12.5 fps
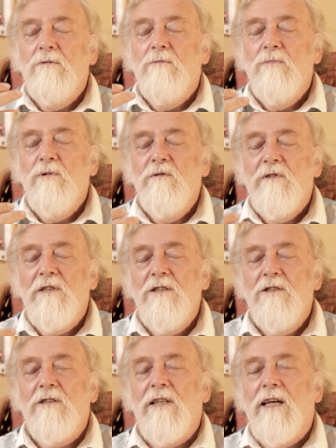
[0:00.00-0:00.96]
move
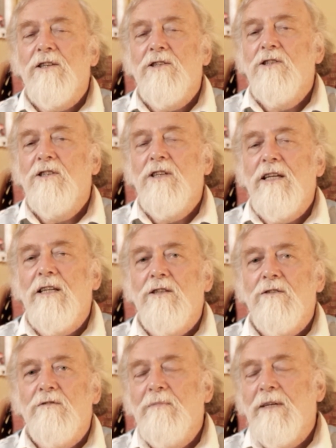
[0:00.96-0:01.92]
into that
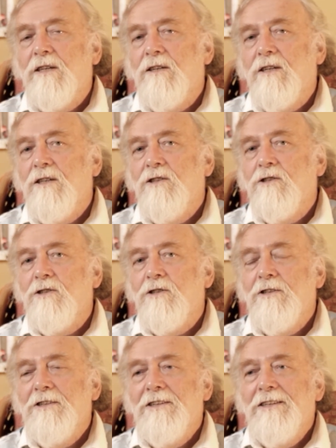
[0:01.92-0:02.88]
state of
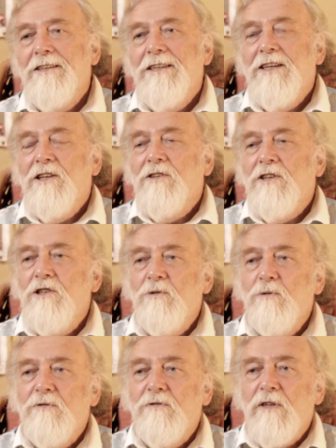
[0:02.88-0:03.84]
meditation, then
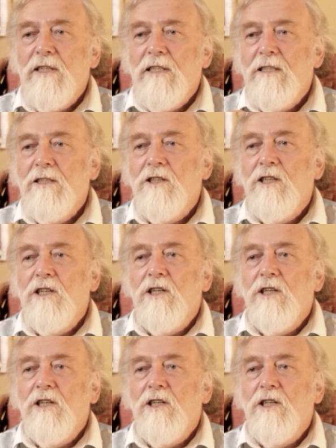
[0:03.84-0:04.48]
you will find